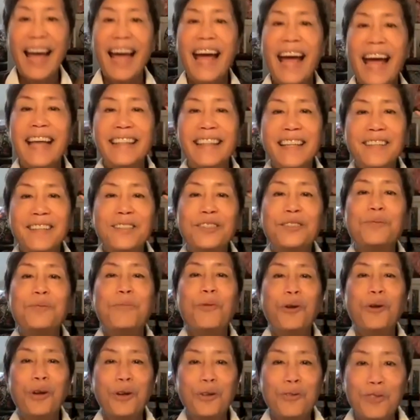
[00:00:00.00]
And then there's
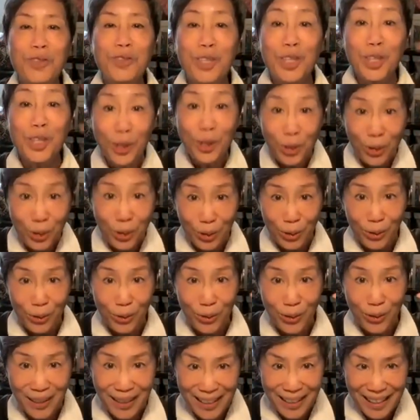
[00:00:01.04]
more of
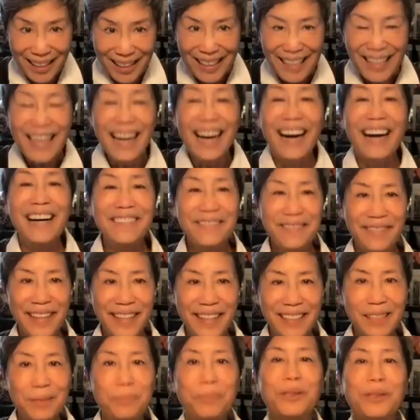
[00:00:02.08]
you
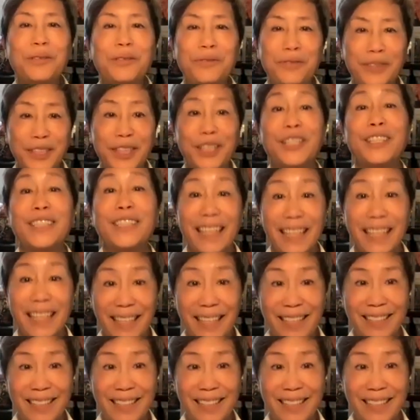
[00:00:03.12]
available for your client.